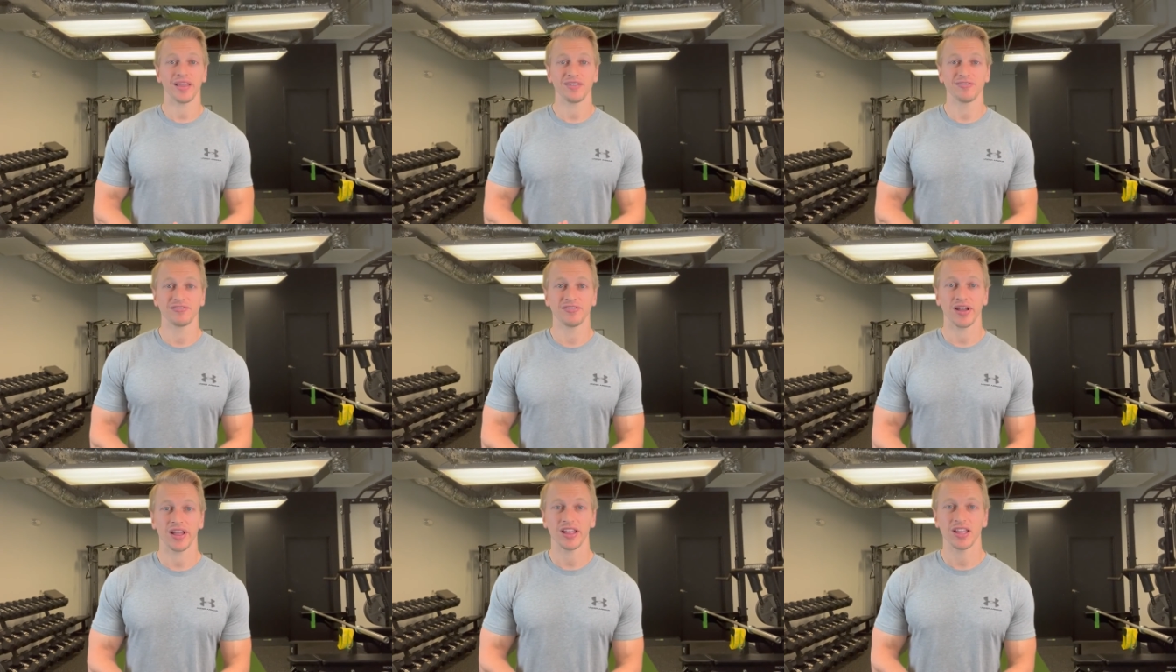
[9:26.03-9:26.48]

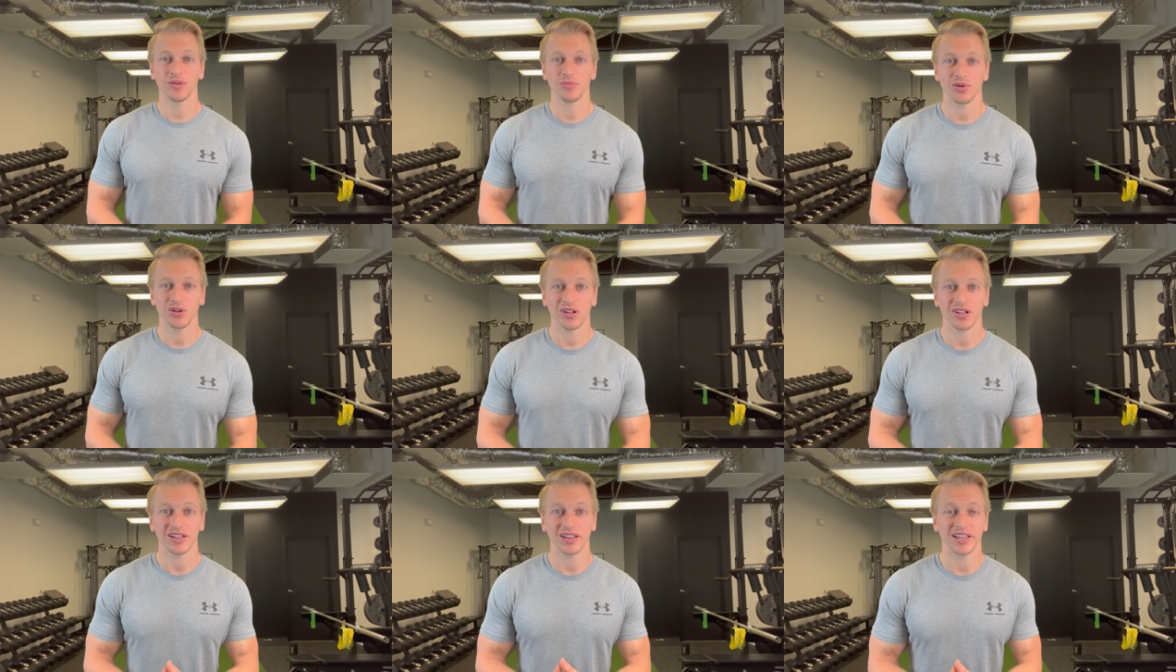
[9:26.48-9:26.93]
that
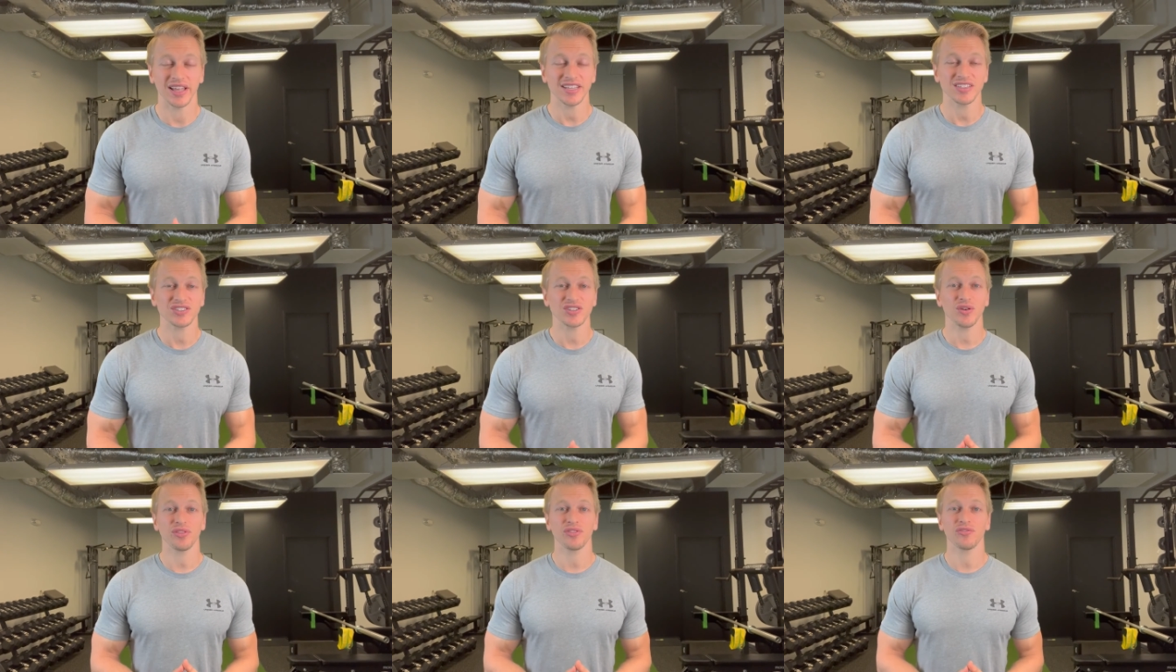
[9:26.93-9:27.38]
valuable.
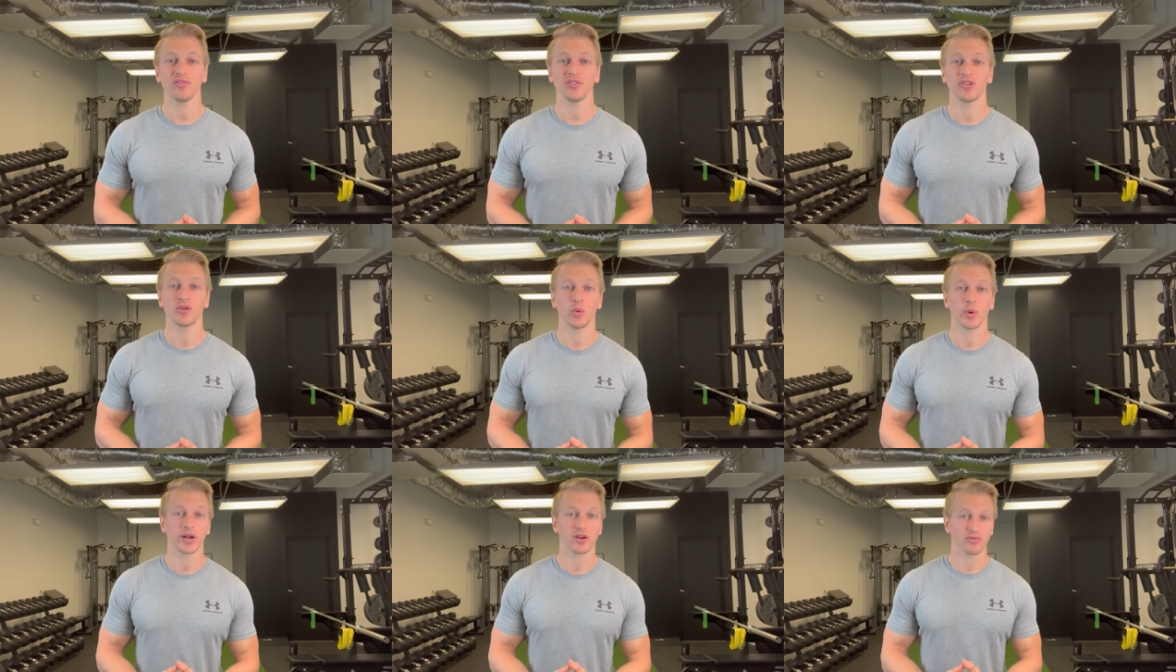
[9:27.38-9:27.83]
Let's go through a
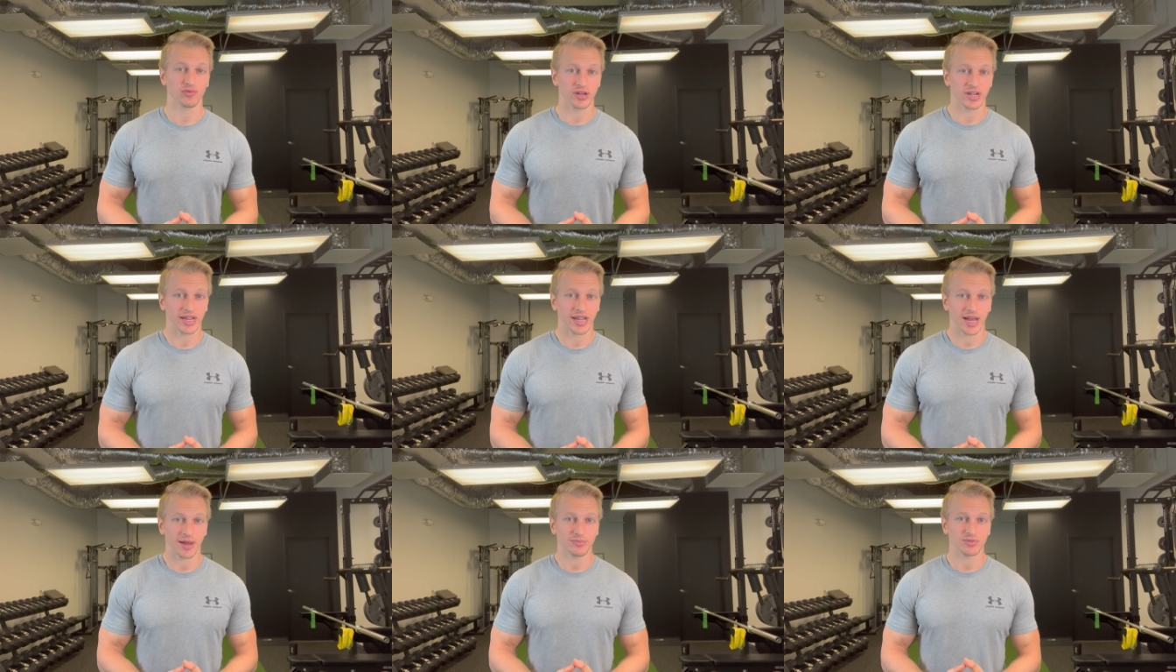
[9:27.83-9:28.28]
quick
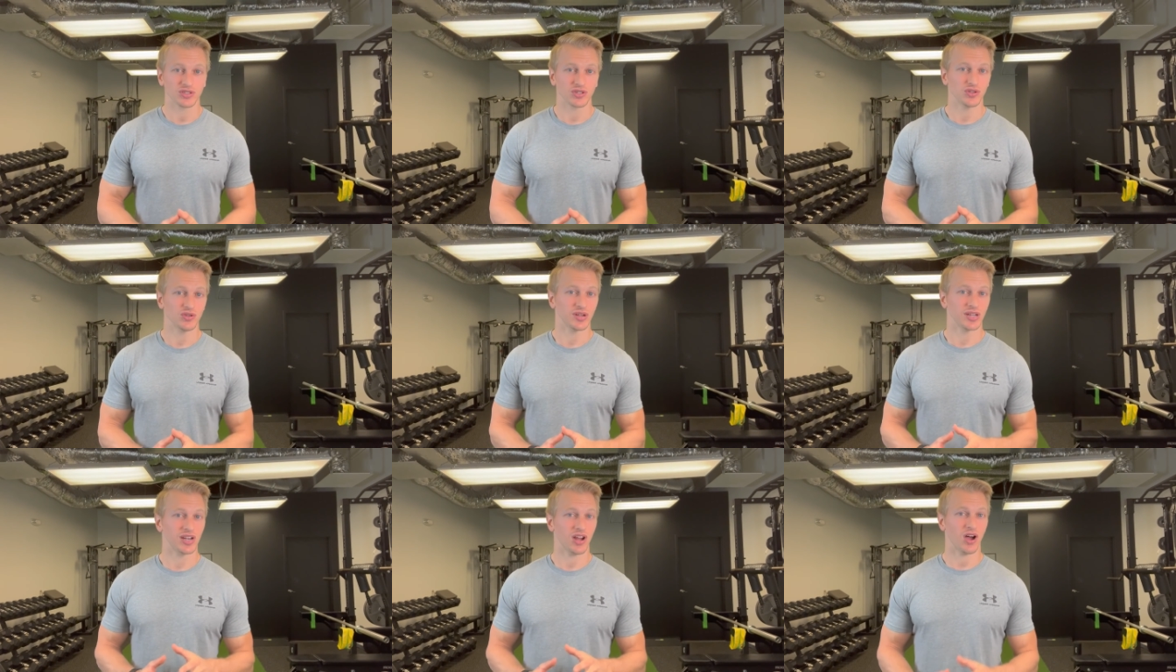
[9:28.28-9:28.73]
recap
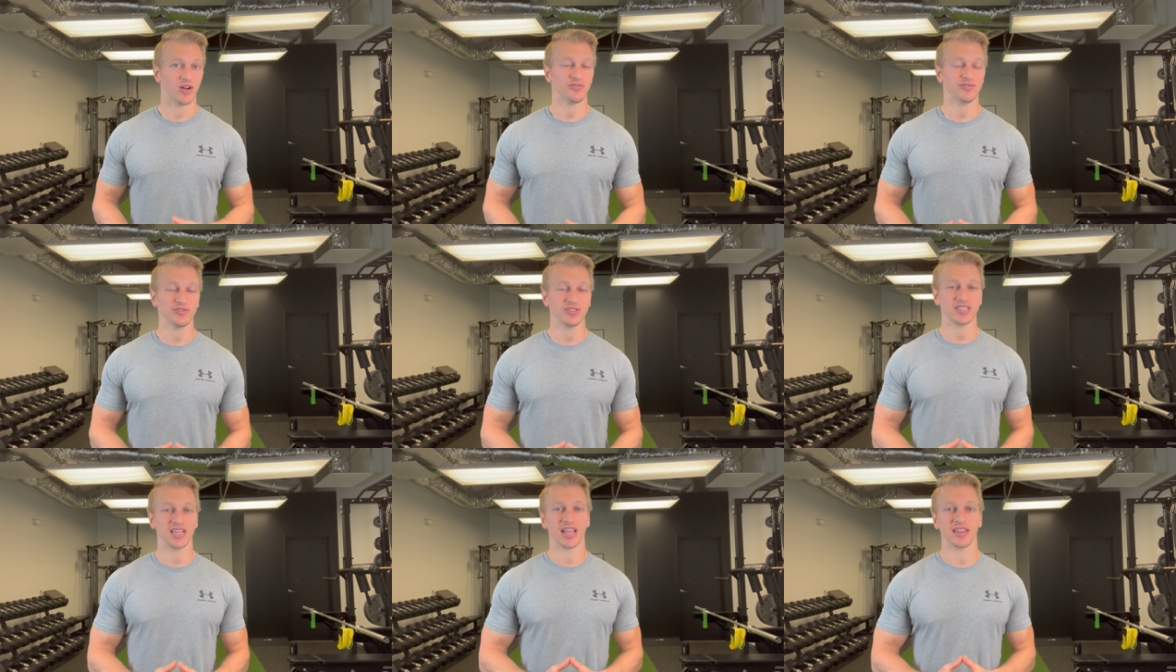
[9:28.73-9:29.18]
so you can
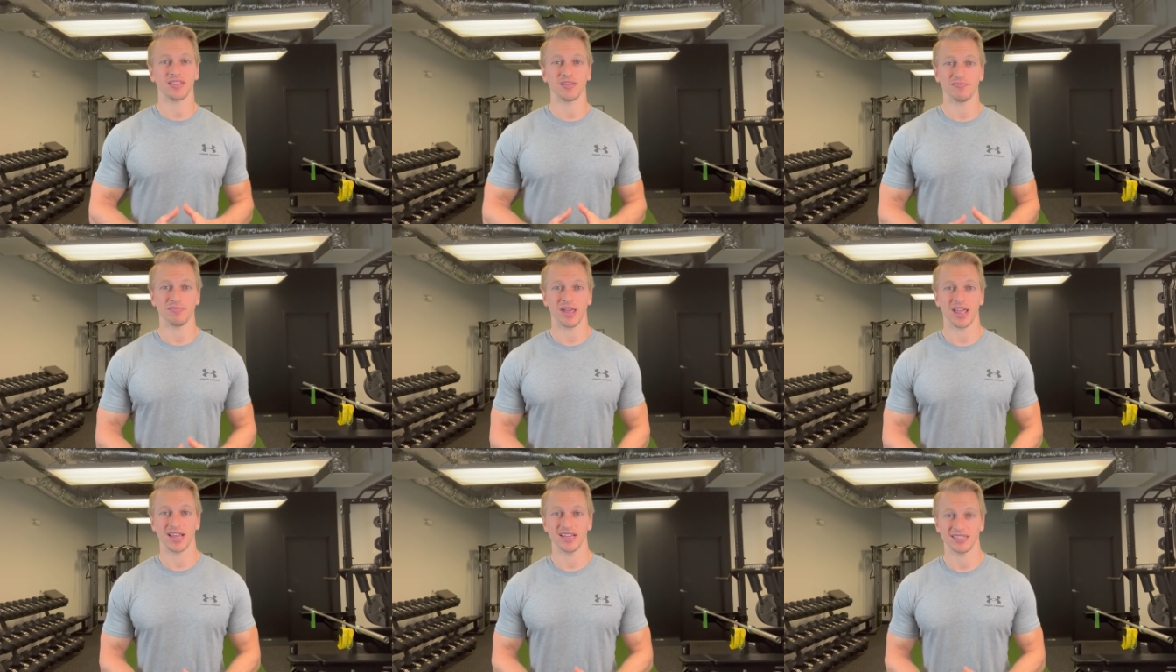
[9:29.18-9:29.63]
understand the
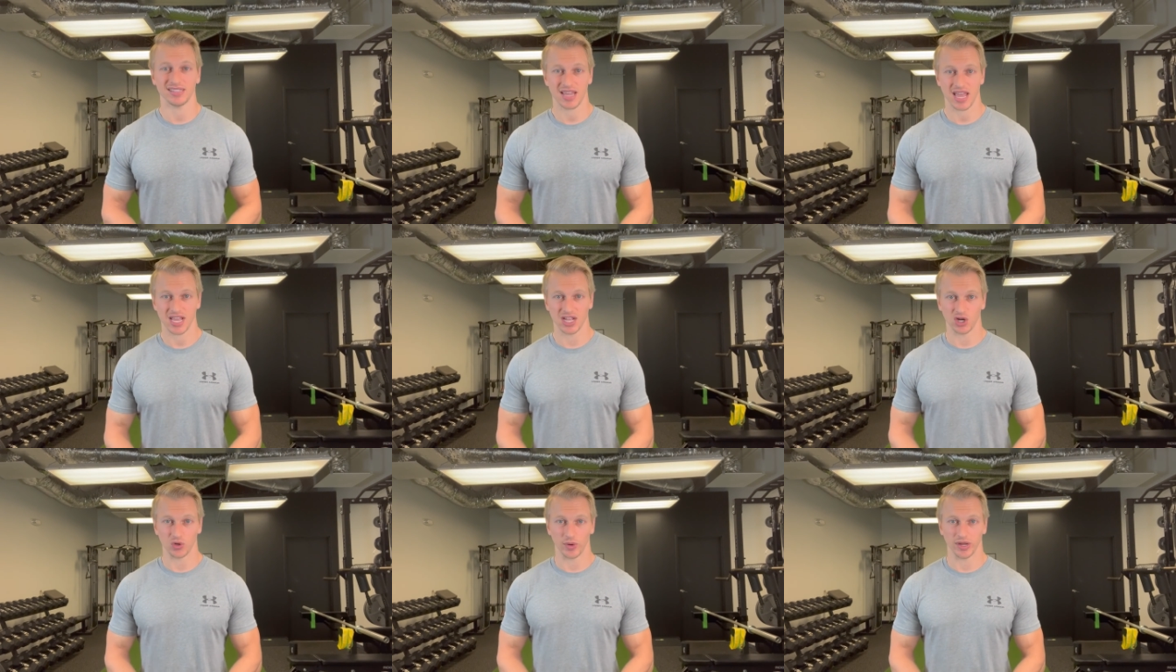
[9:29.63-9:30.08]
main
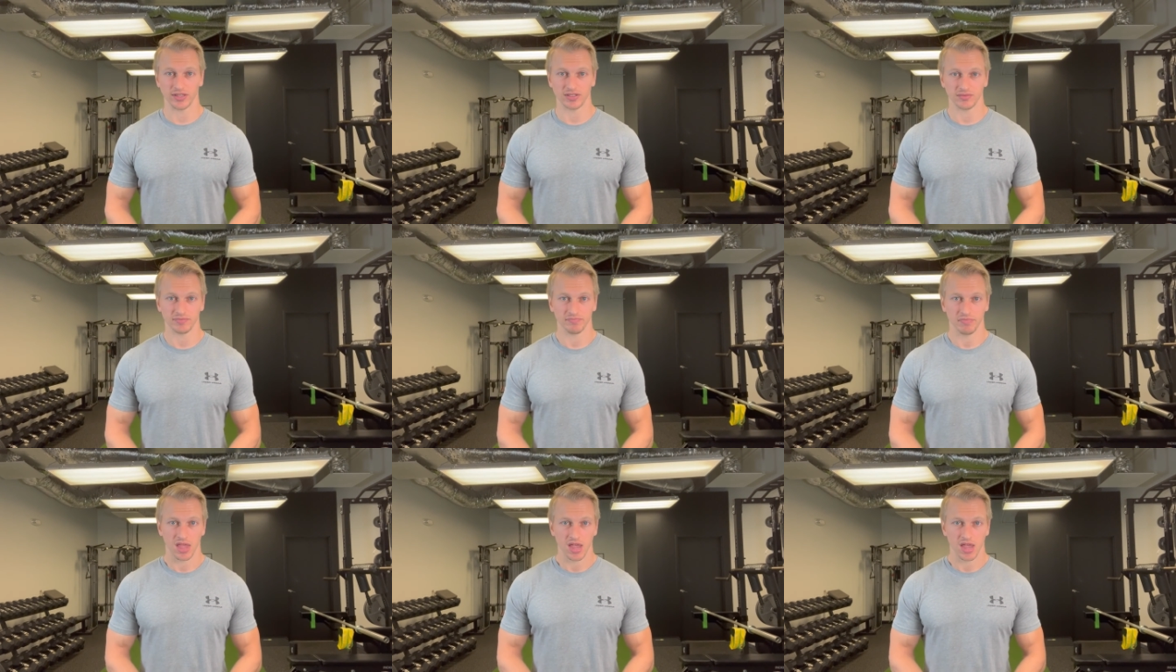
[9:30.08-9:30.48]
takeaways.